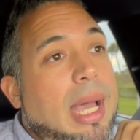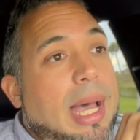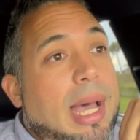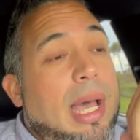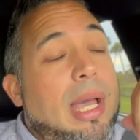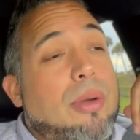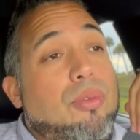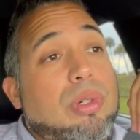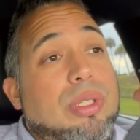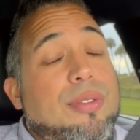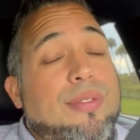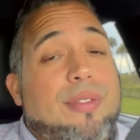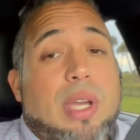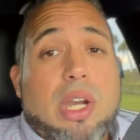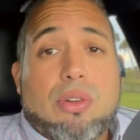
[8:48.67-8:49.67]
I was
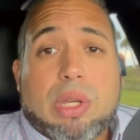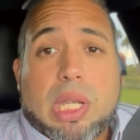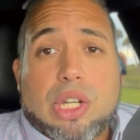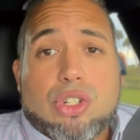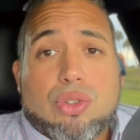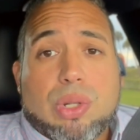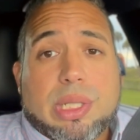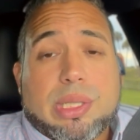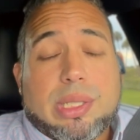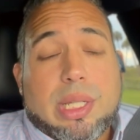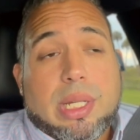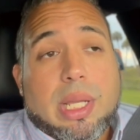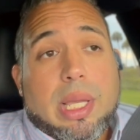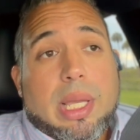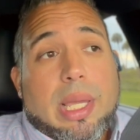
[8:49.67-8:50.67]
very interested.